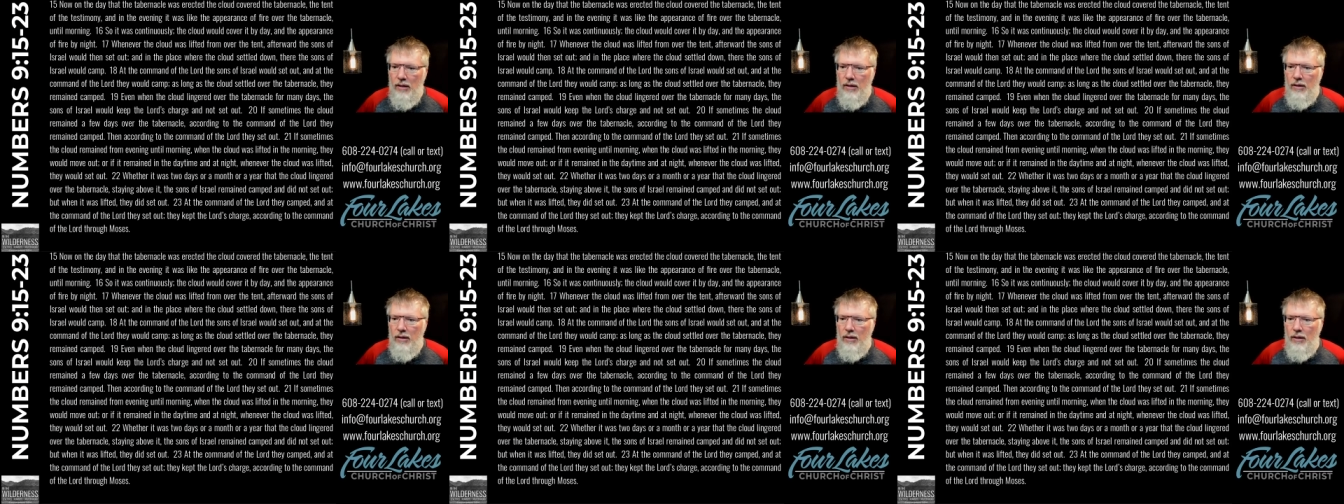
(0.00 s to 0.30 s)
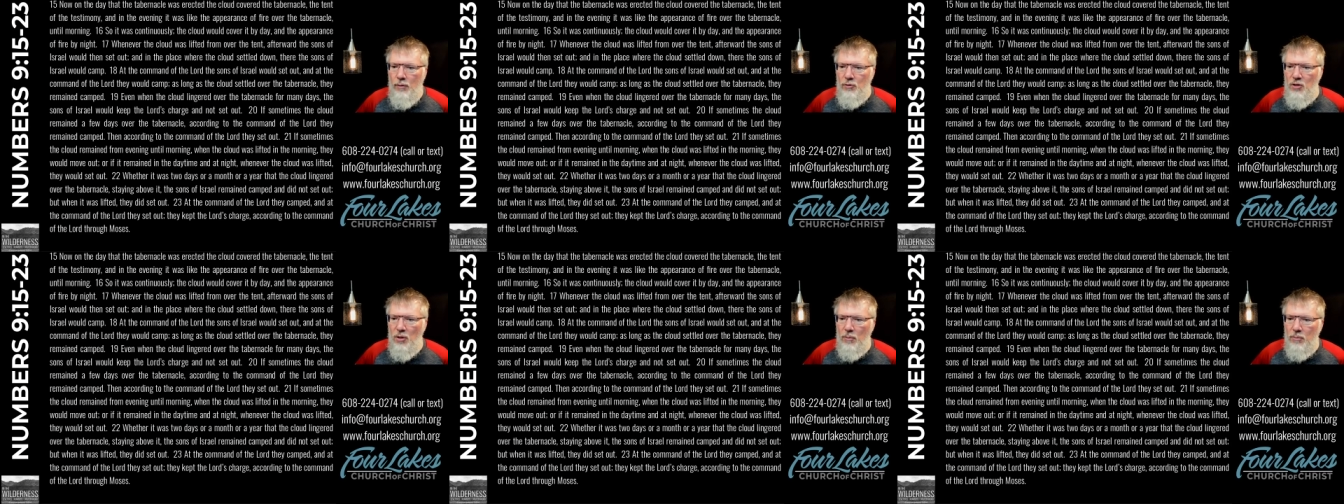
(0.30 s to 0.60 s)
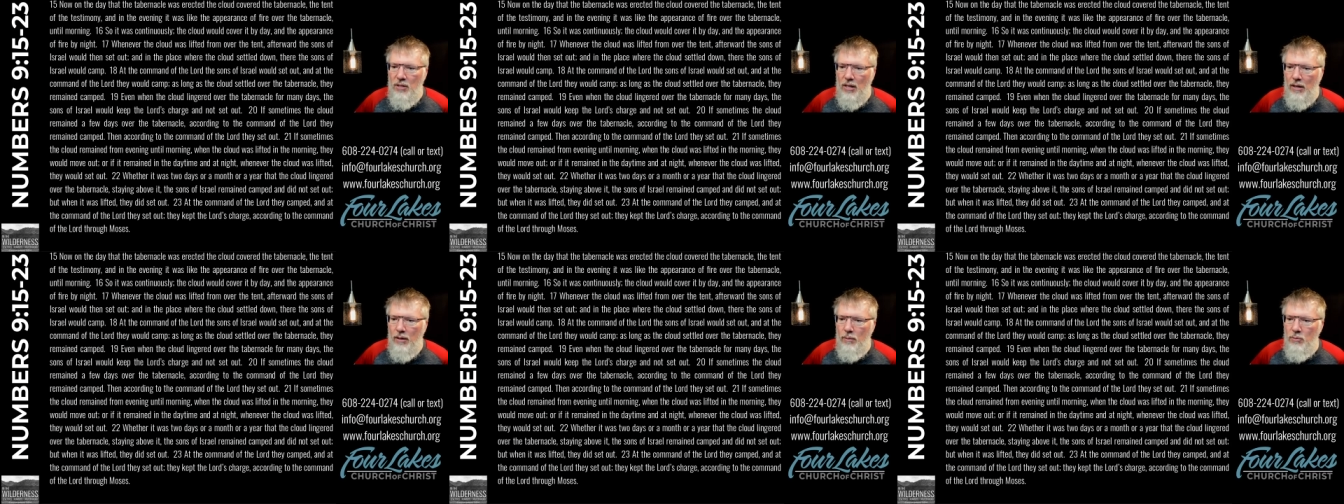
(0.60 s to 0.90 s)
If
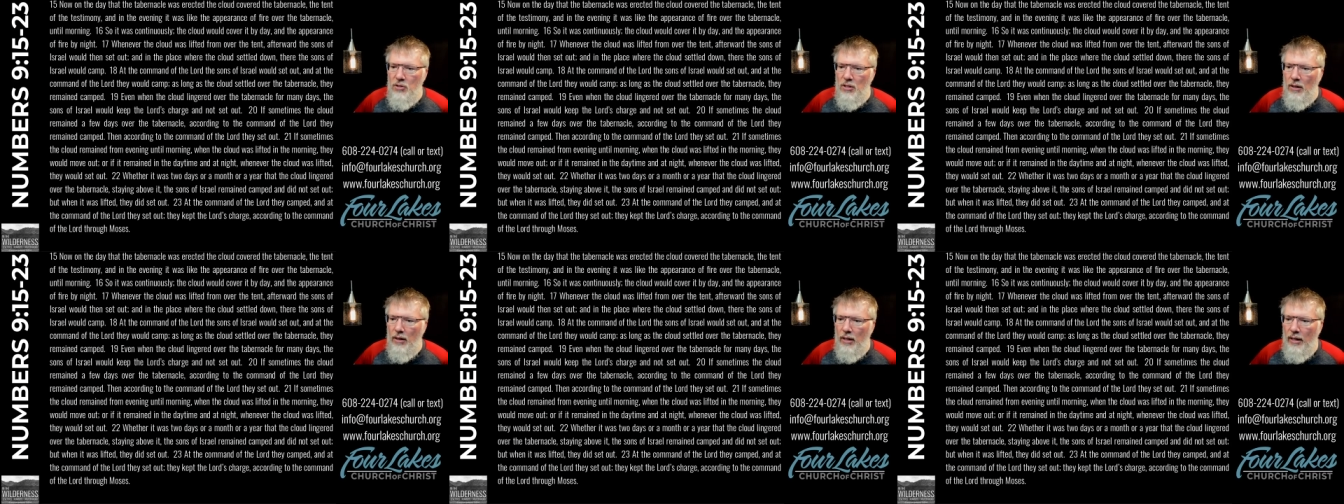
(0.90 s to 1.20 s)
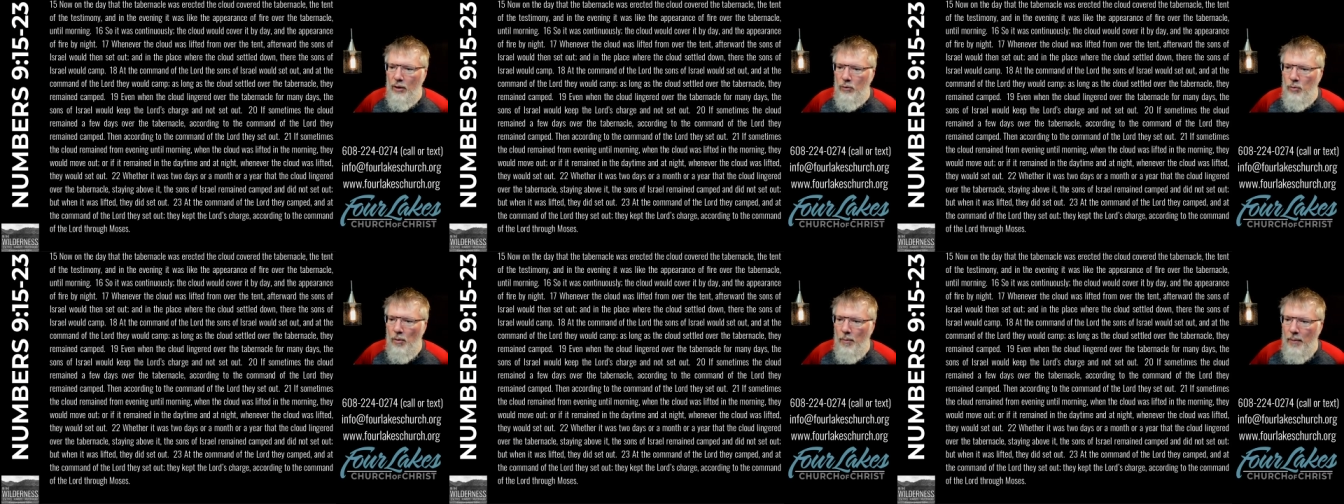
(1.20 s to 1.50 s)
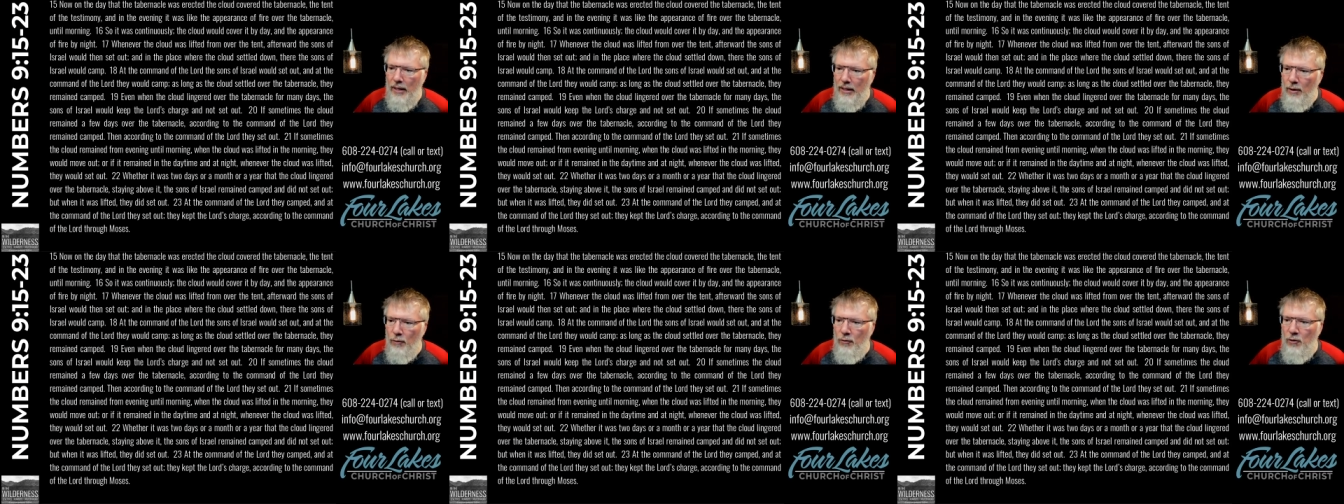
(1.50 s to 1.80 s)
sometimes the cloud
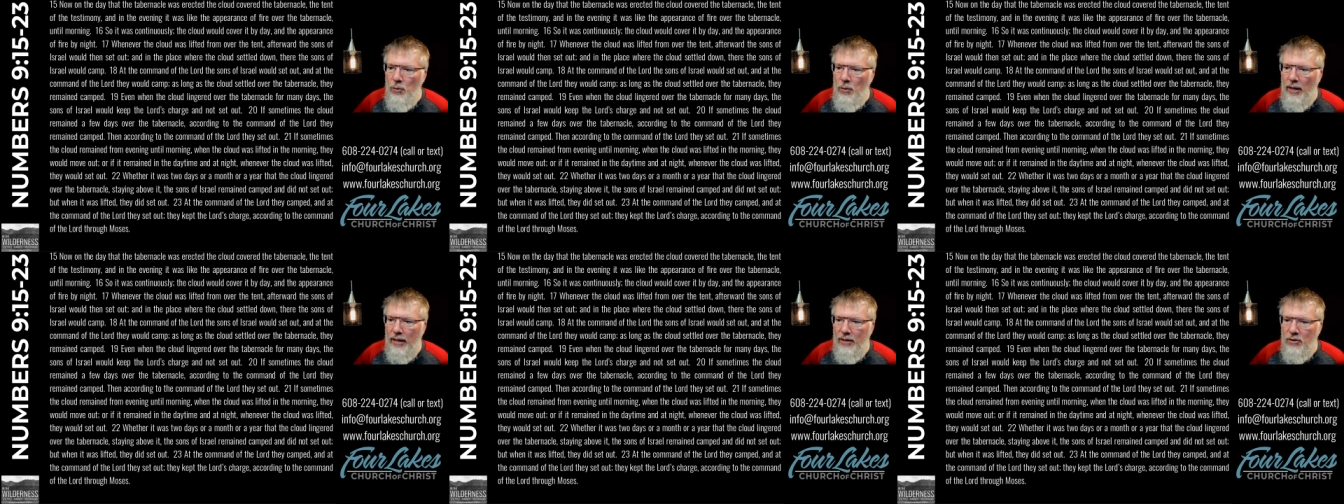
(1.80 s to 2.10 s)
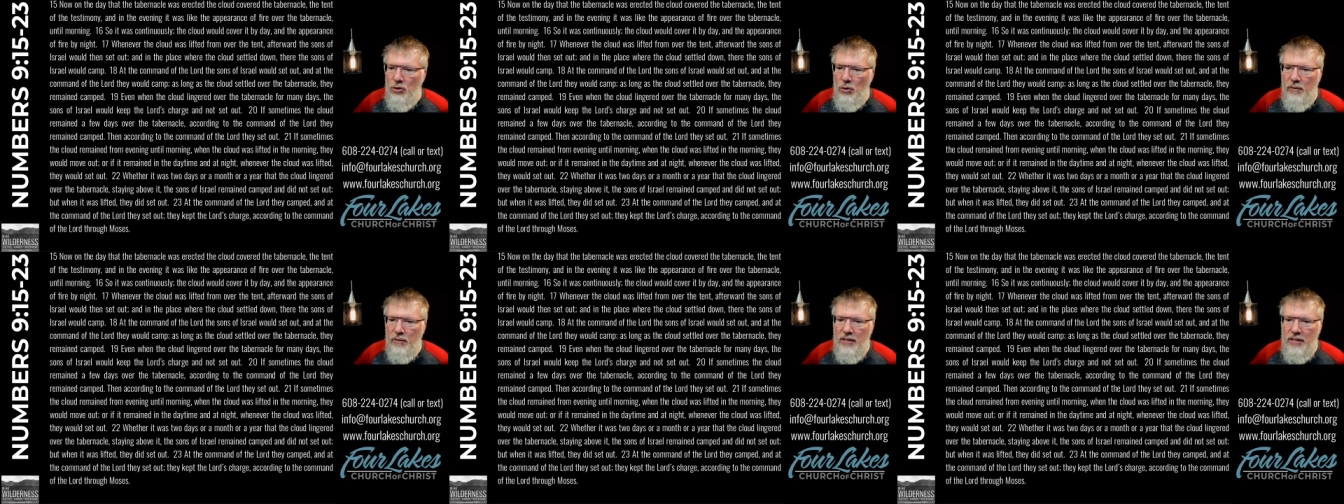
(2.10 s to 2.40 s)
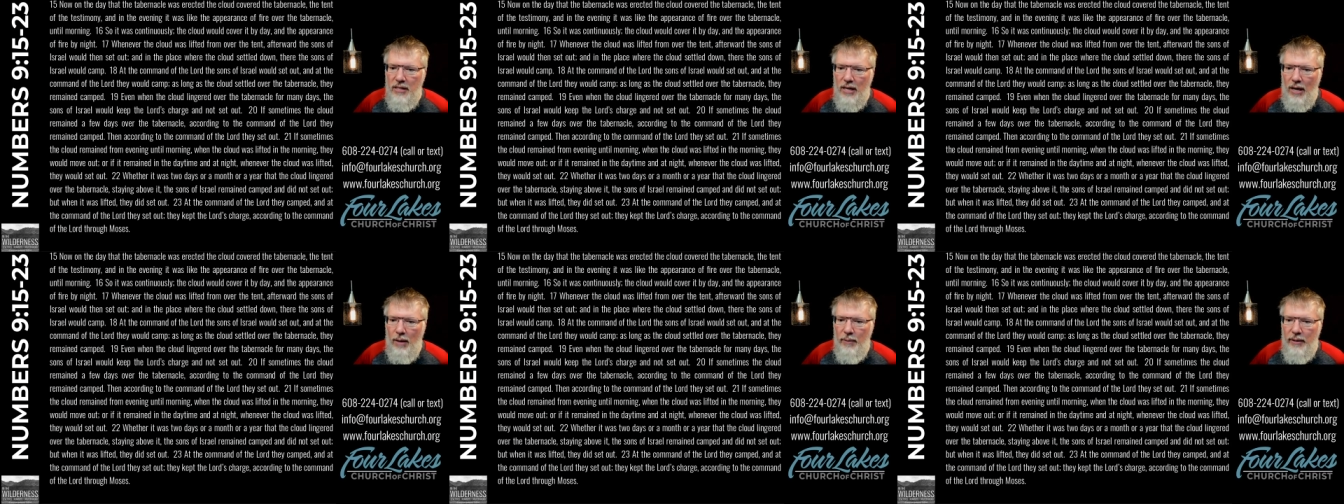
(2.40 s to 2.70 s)
remained a few days over the
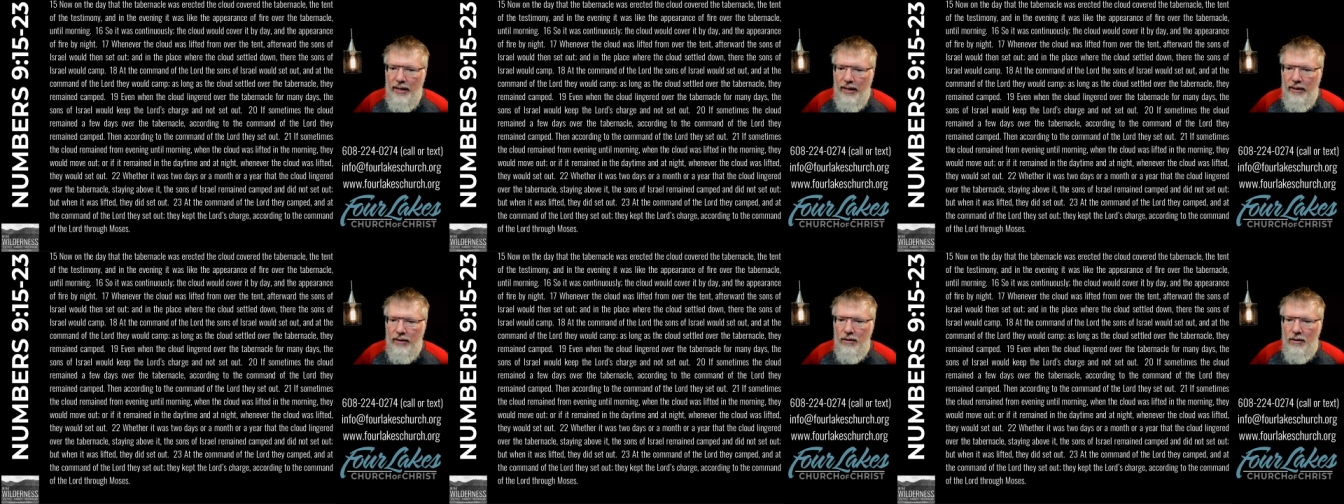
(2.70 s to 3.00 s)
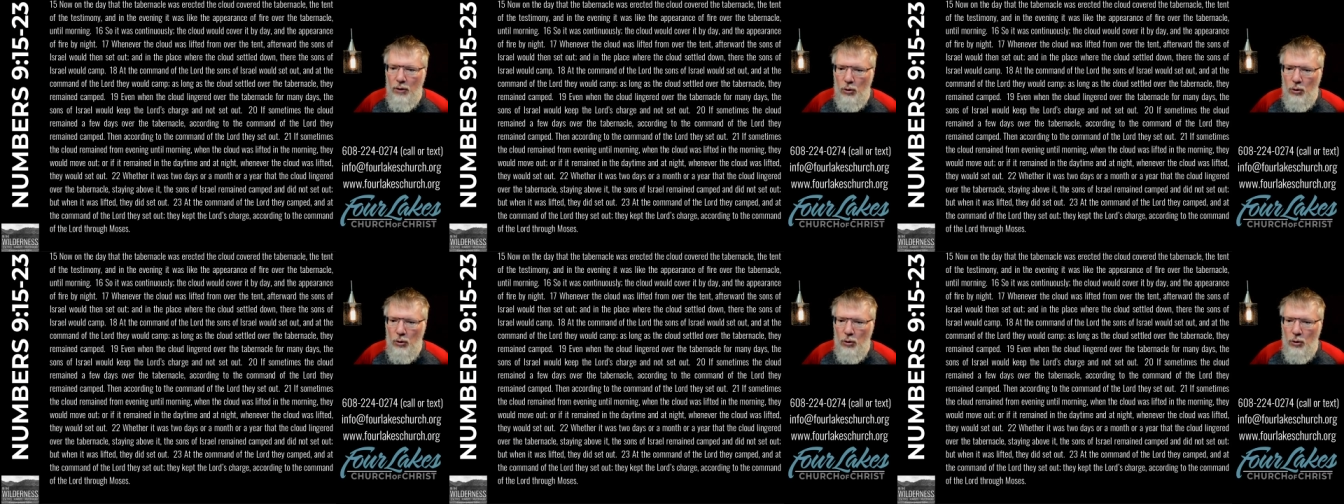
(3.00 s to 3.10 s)
tabernacle,